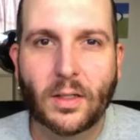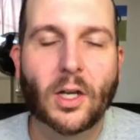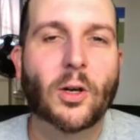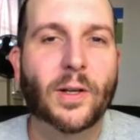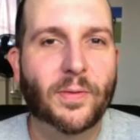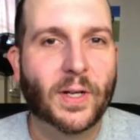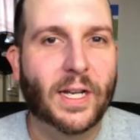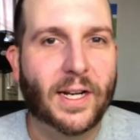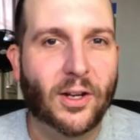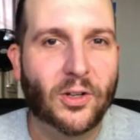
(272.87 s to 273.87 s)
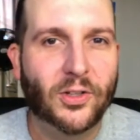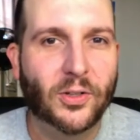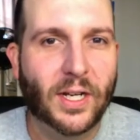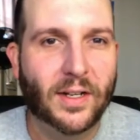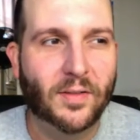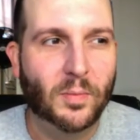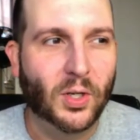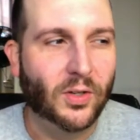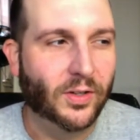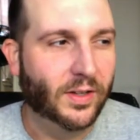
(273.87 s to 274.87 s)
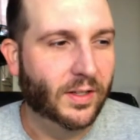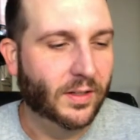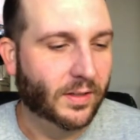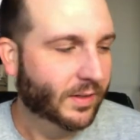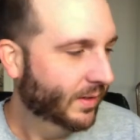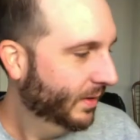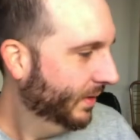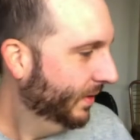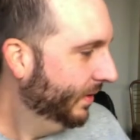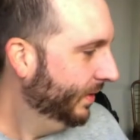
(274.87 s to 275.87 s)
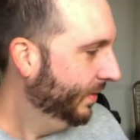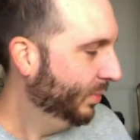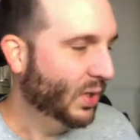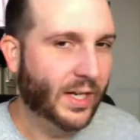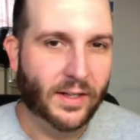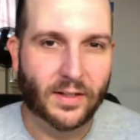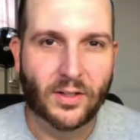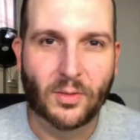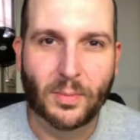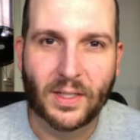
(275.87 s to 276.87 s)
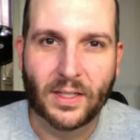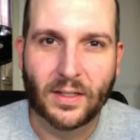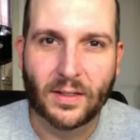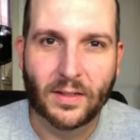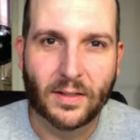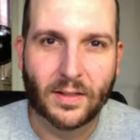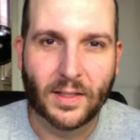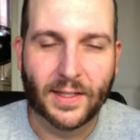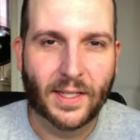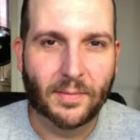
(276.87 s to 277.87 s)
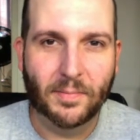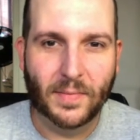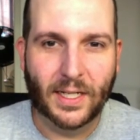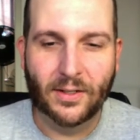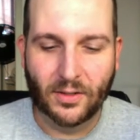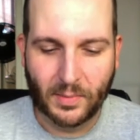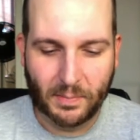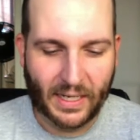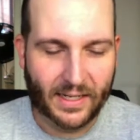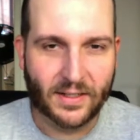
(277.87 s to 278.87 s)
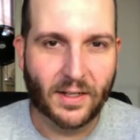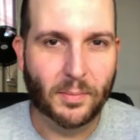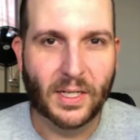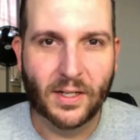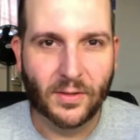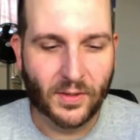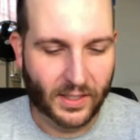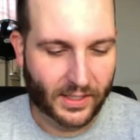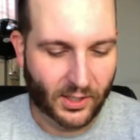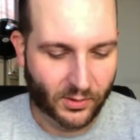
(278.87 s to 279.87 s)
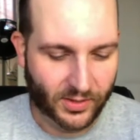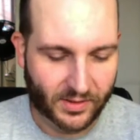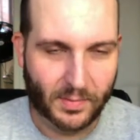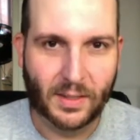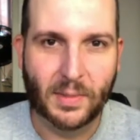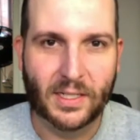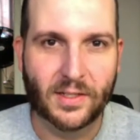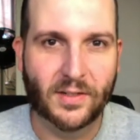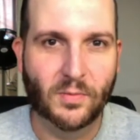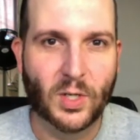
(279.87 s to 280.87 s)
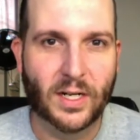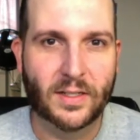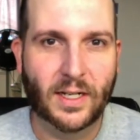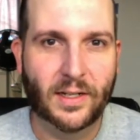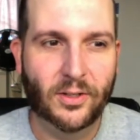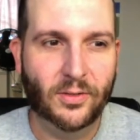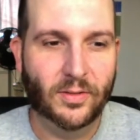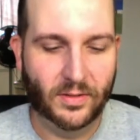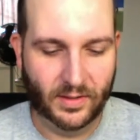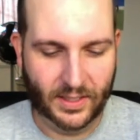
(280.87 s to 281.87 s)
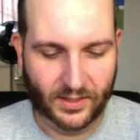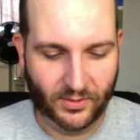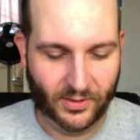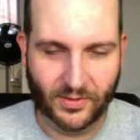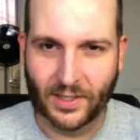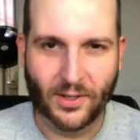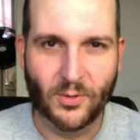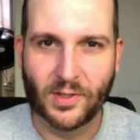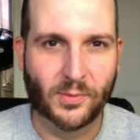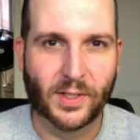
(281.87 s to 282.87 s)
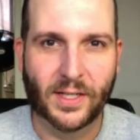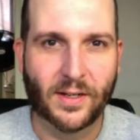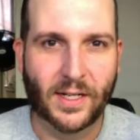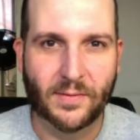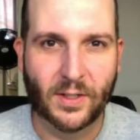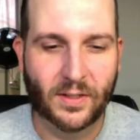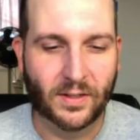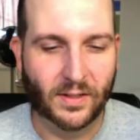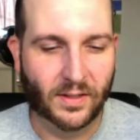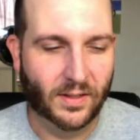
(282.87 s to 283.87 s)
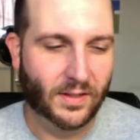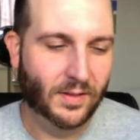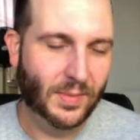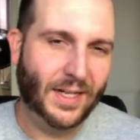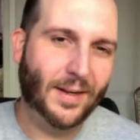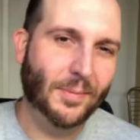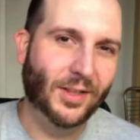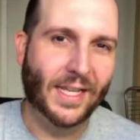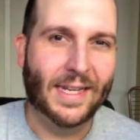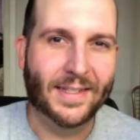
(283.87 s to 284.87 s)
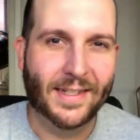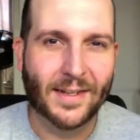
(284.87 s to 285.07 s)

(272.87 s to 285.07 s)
Oh, I forgot. I also kind of burned the bread a little bit. I think, I don't know, my pan's not big enough to like toast as many pieces of bread as I do. And so it's like always really uneven. But I'm lazy.